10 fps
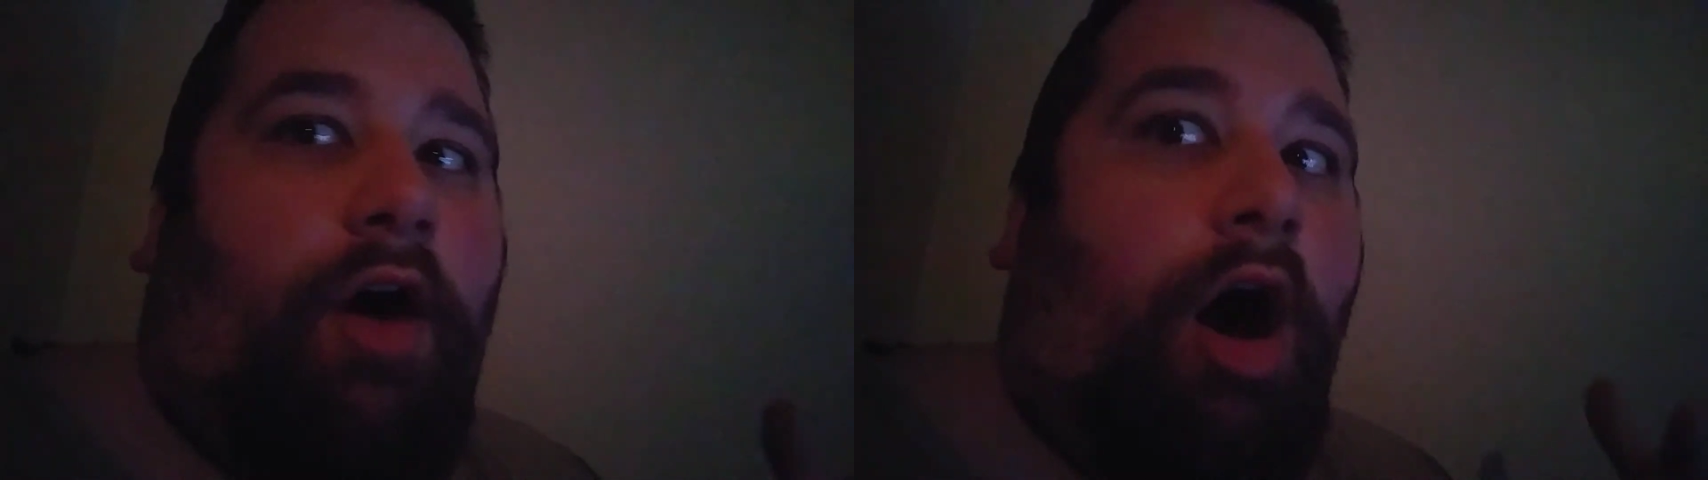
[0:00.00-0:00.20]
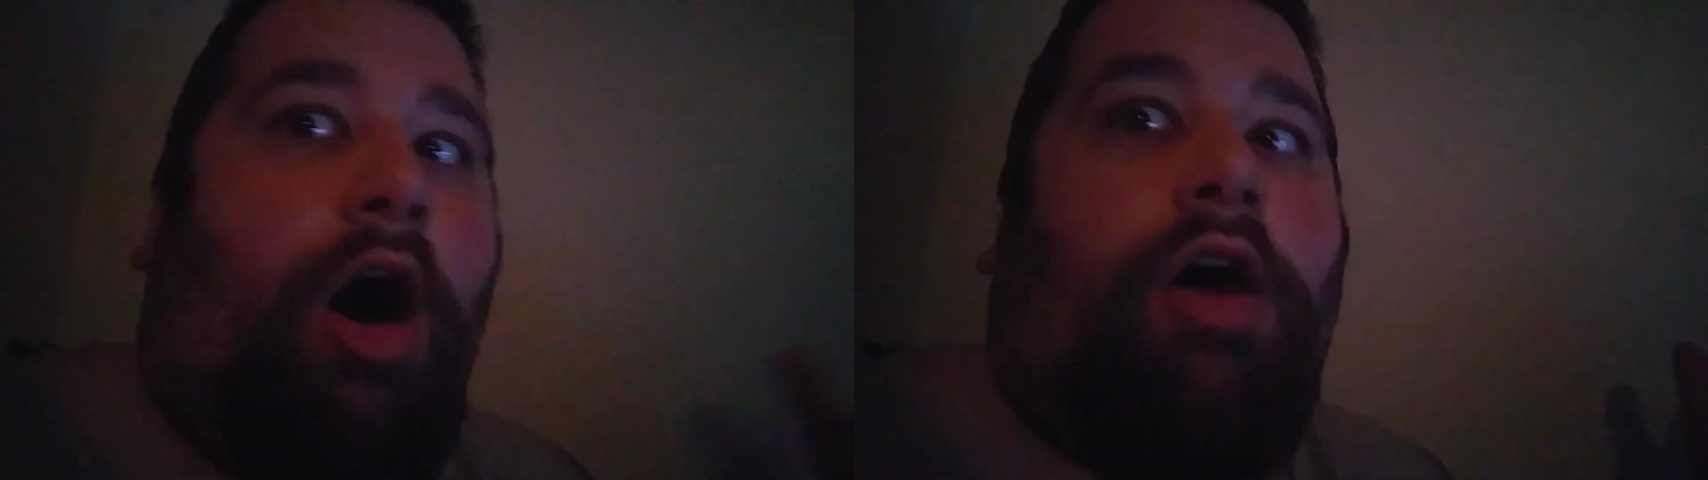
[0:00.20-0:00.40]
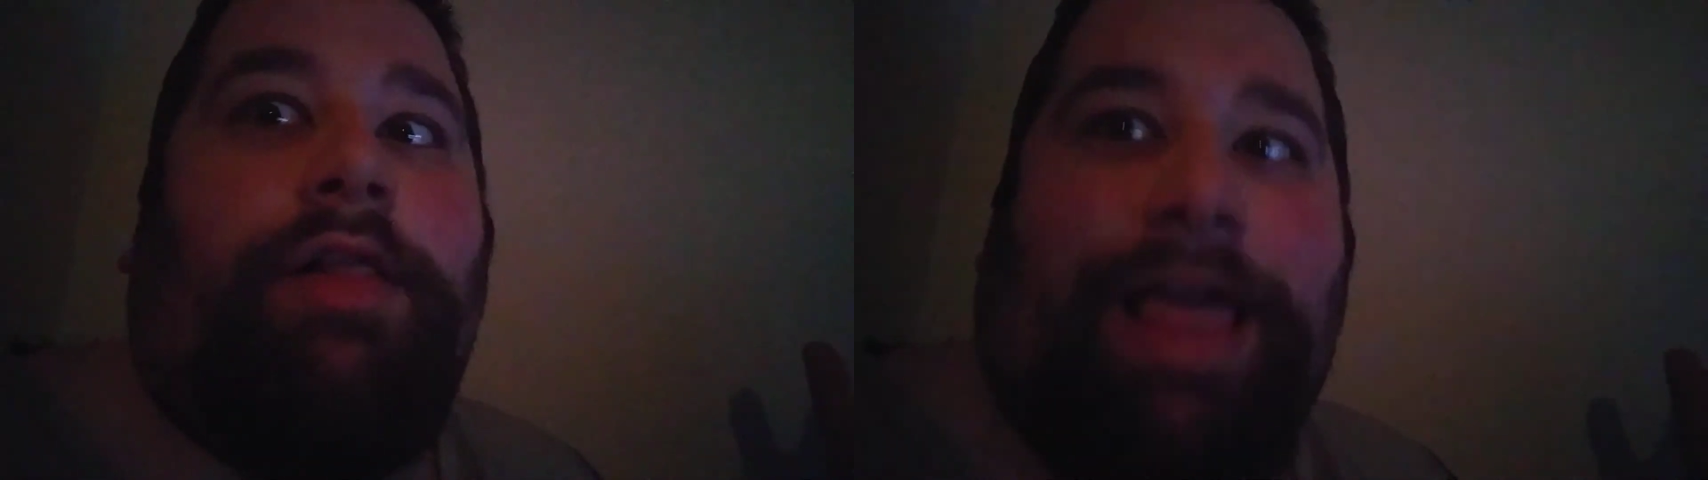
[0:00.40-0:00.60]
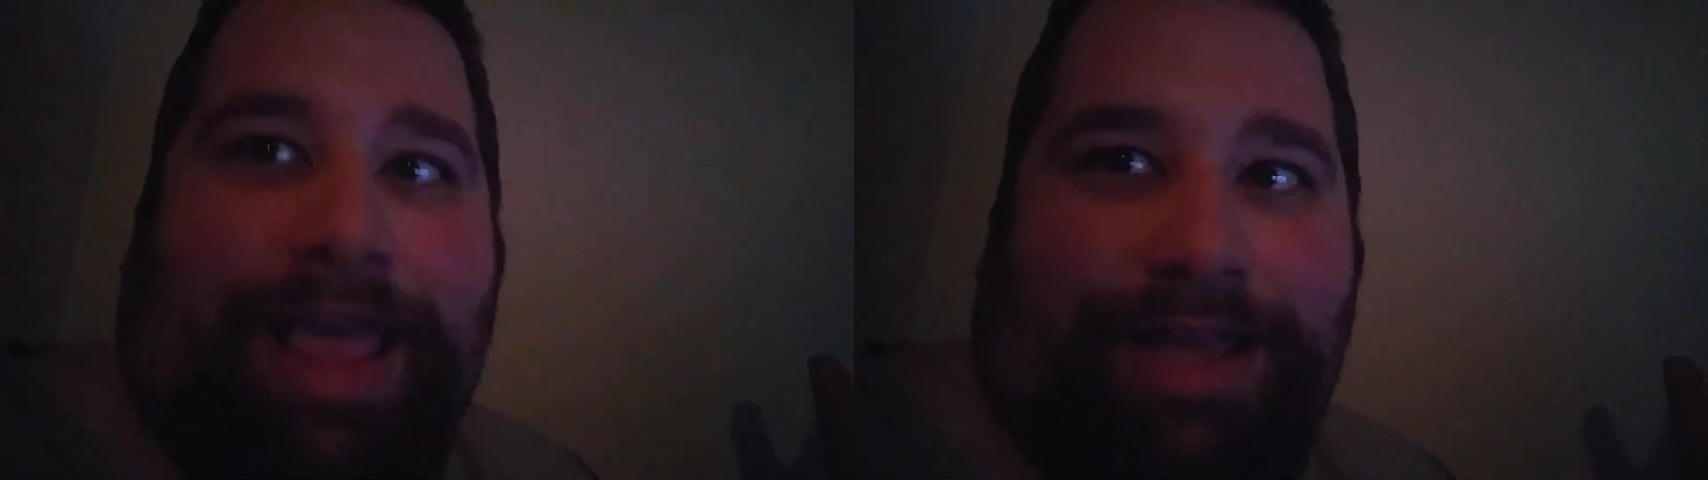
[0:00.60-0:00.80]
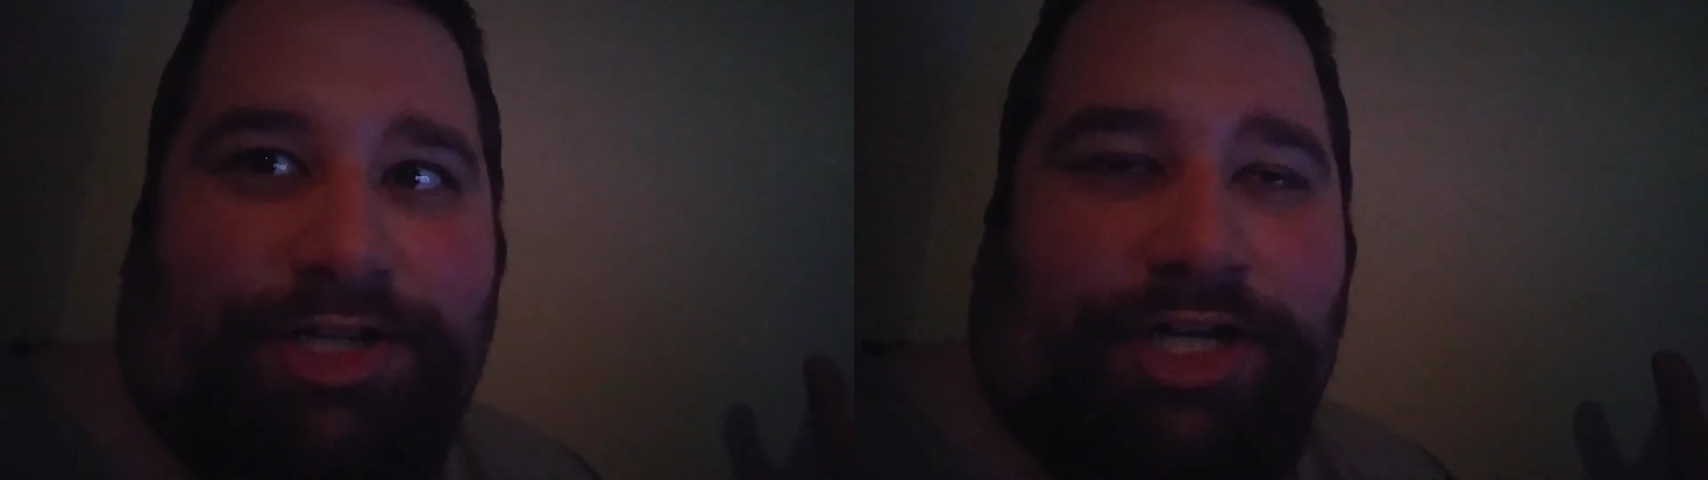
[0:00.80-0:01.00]
all
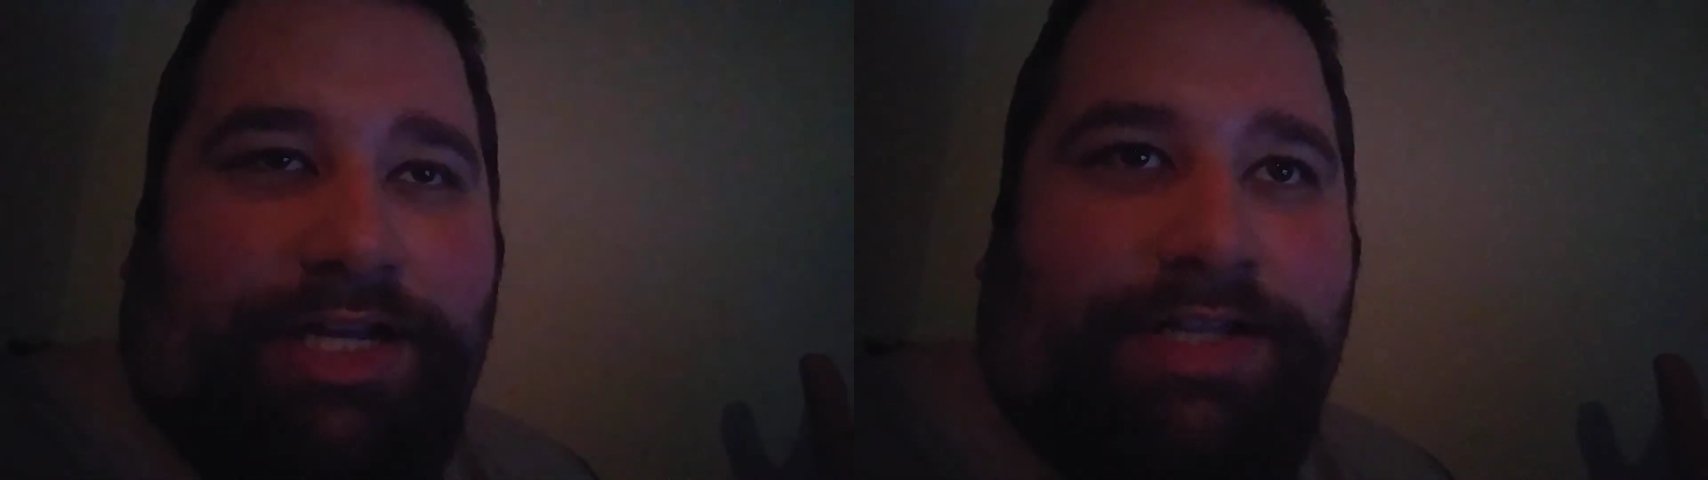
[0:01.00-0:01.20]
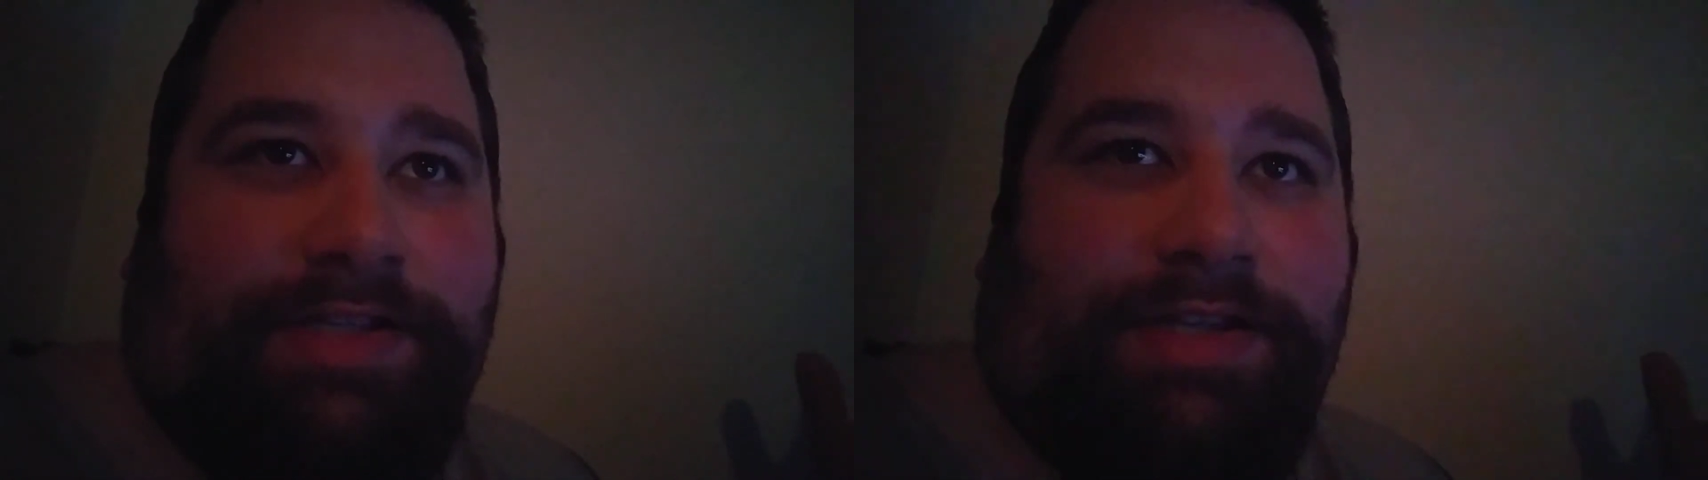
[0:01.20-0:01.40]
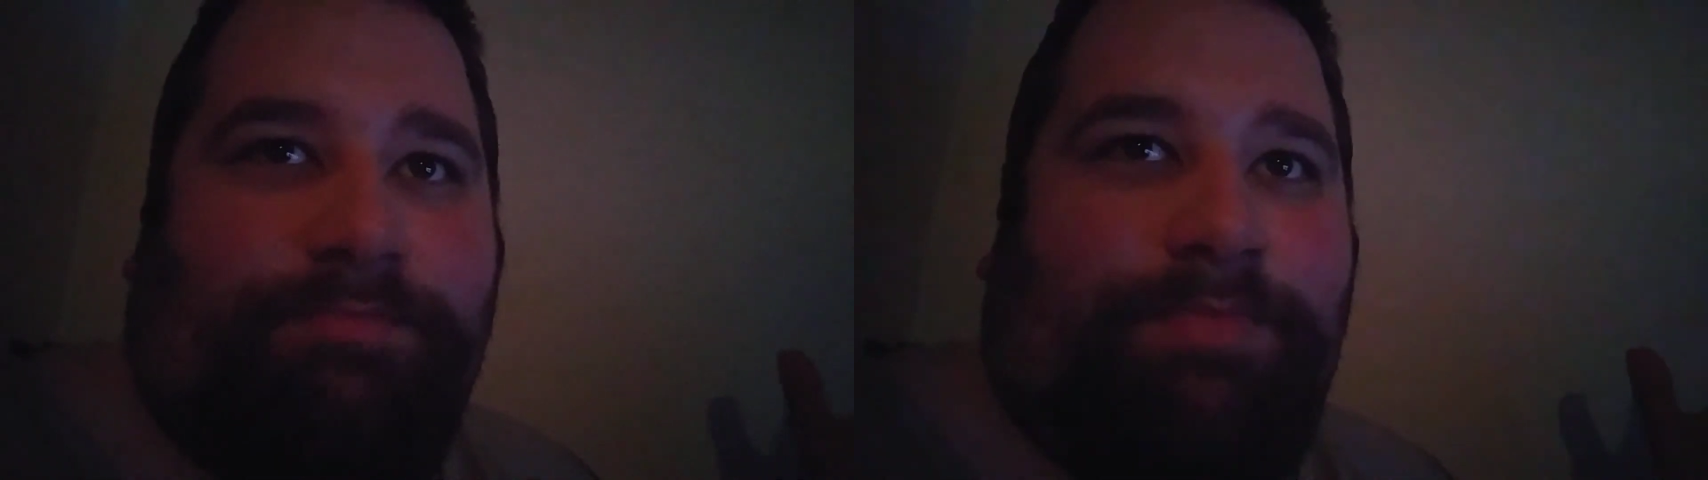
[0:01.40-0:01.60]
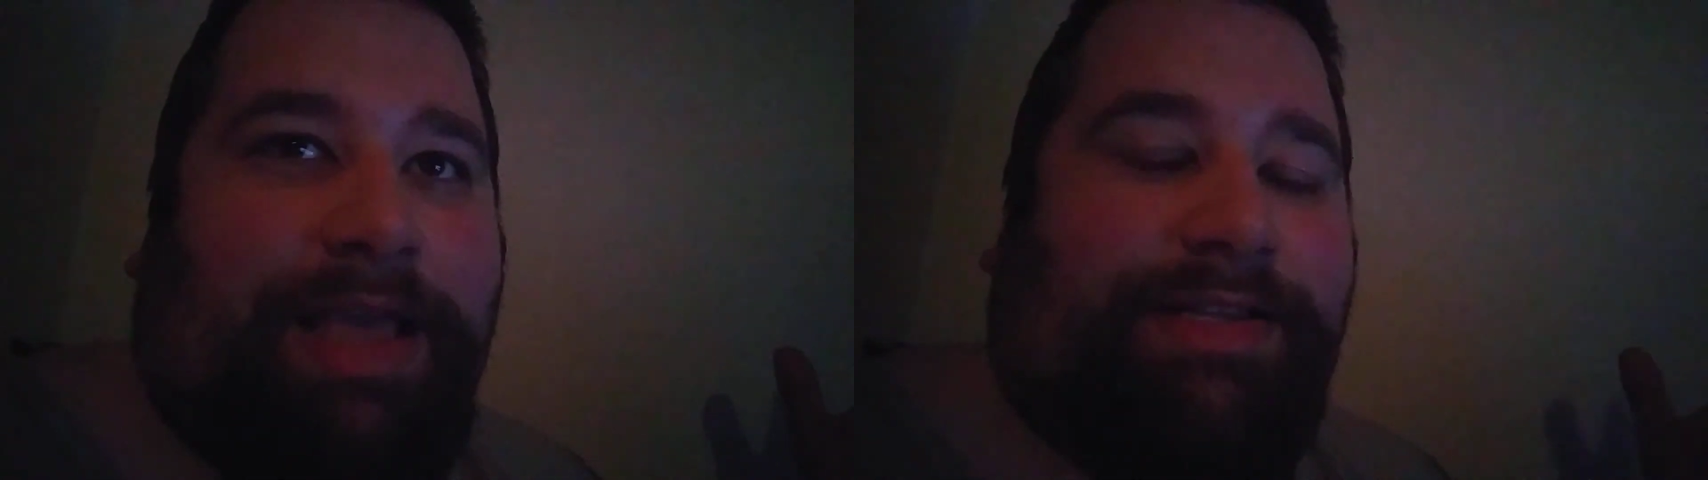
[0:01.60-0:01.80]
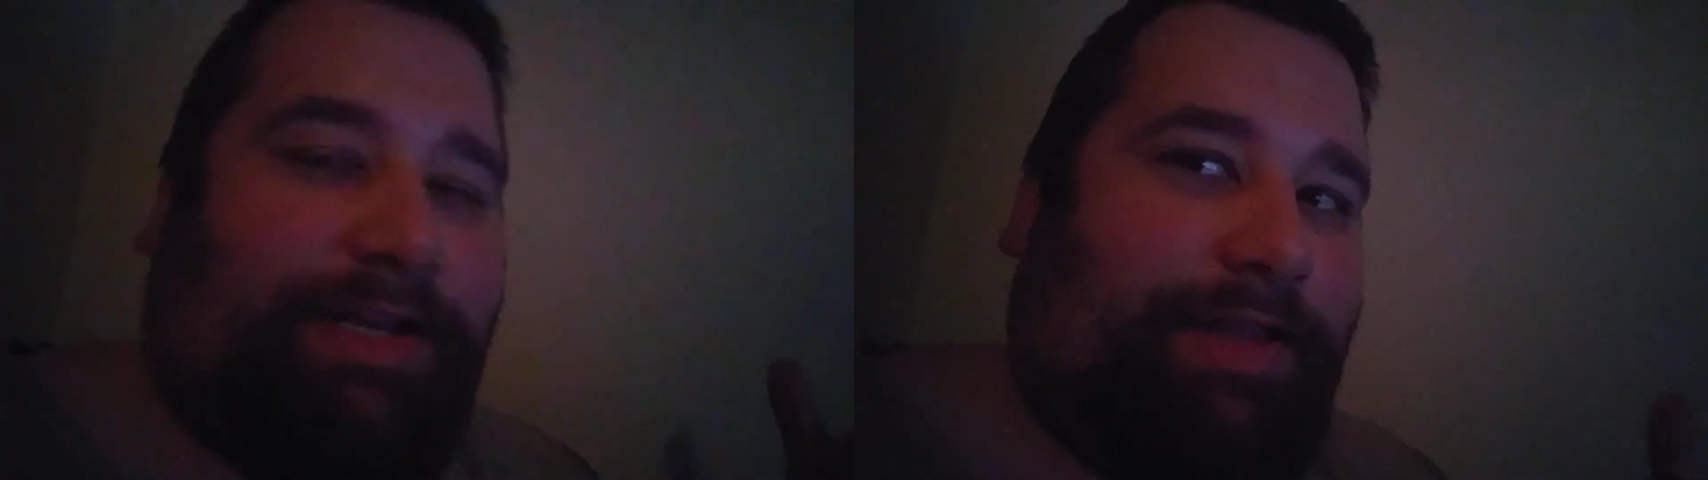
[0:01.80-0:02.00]
ages,
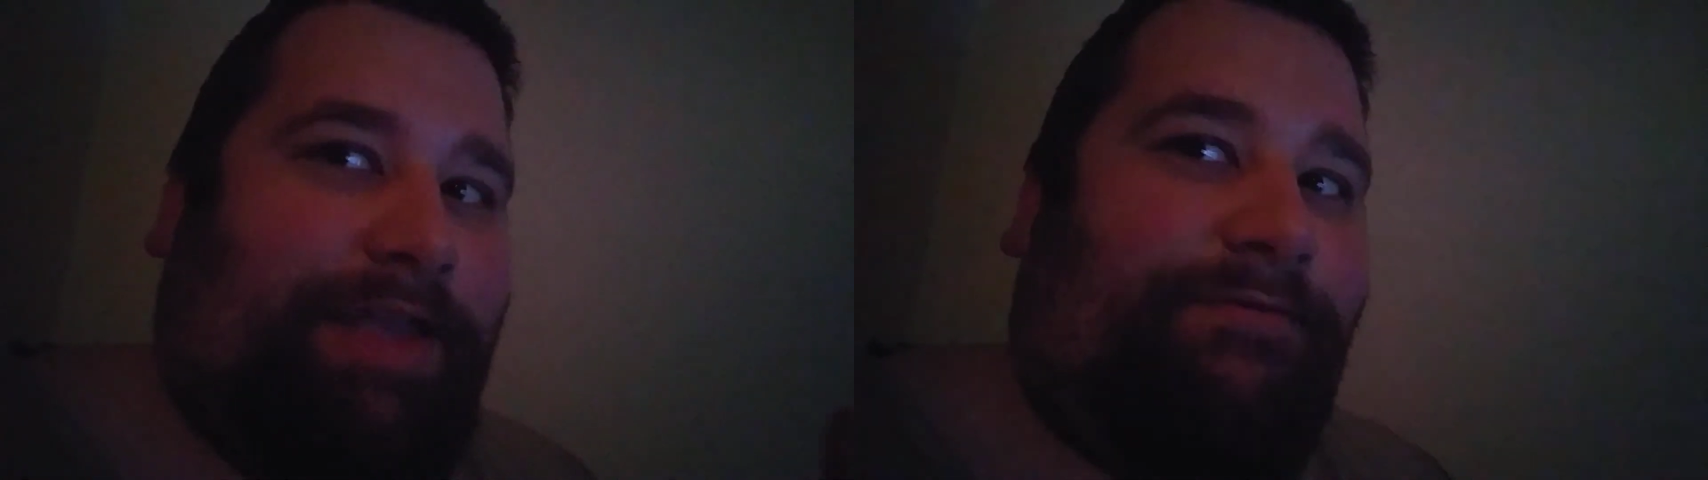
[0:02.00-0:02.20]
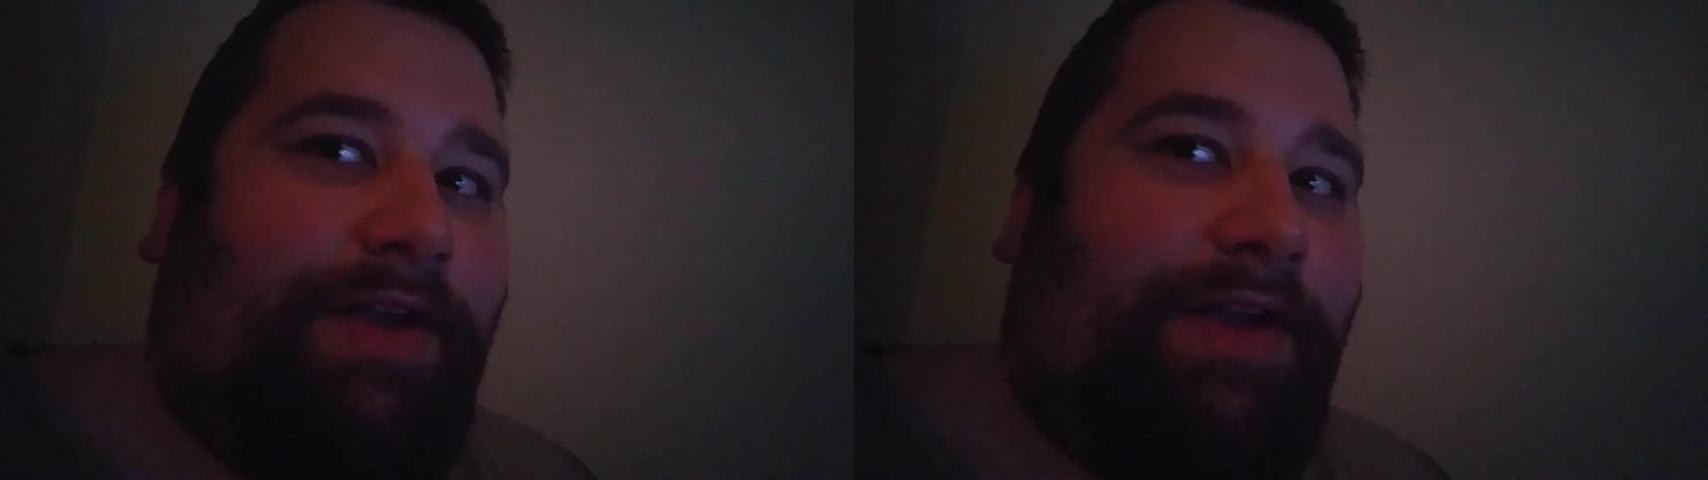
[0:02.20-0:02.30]
basically